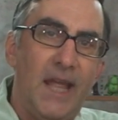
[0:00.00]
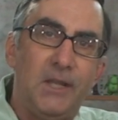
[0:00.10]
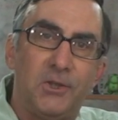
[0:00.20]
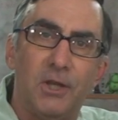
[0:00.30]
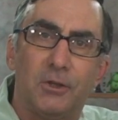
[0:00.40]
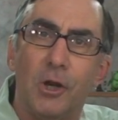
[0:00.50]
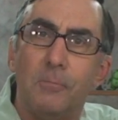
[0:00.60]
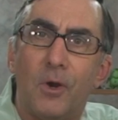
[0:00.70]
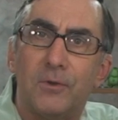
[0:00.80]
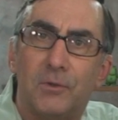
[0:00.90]
It's the
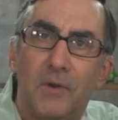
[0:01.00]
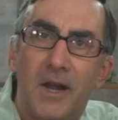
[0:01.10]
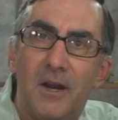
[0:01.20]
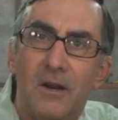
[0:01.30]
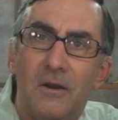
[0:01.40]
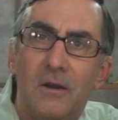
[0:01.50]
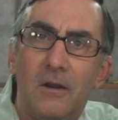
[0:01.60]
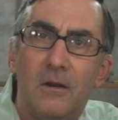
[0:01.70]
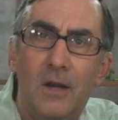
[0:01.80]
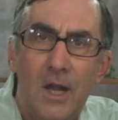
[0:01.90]
Turbo
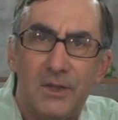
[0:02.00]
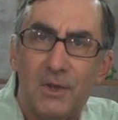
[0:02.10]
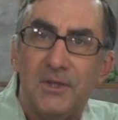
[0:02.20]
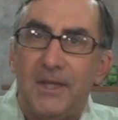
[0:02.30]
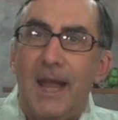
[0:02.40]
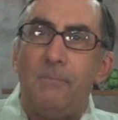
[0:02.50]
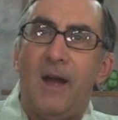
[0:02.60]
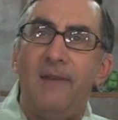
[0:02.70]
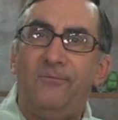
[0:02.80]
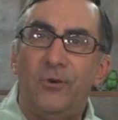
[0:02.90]
Shredder. So stand
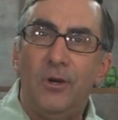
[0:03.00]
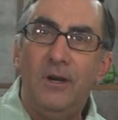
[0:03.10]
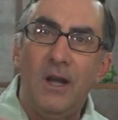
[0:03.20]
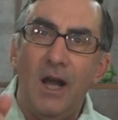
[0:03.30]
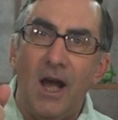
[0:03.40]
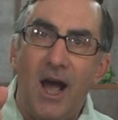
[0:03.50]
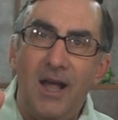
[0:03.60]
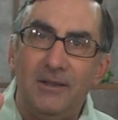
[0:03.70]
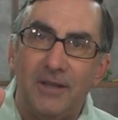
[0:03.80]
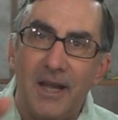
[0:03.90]
by for
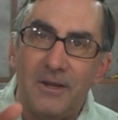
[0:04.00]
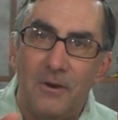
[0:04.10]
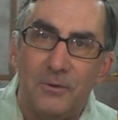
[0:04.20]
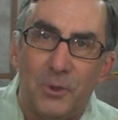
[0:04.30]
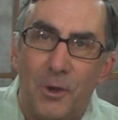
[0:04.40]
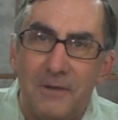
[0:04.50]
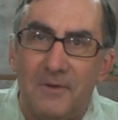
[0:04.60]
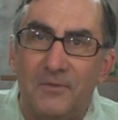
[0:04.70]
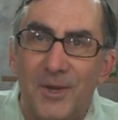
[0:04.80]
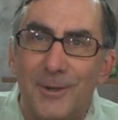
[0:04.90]
a Lego toy
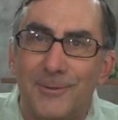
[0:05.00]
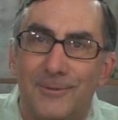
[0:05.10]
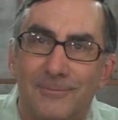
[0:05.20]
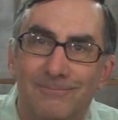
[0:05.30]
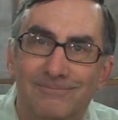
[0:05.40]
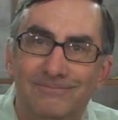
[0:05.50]
review.